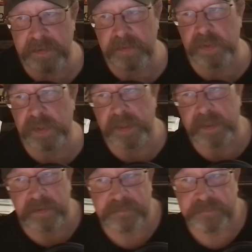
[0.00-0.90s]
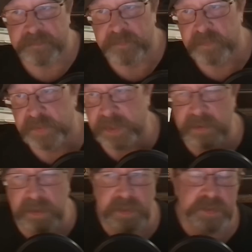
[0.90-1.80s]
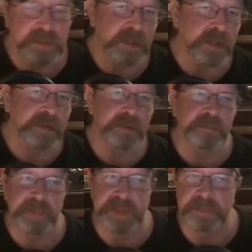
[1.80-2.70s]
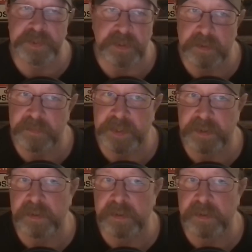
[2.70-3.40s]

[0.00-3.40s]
think we're going to have technologically. I think blimps are going to make a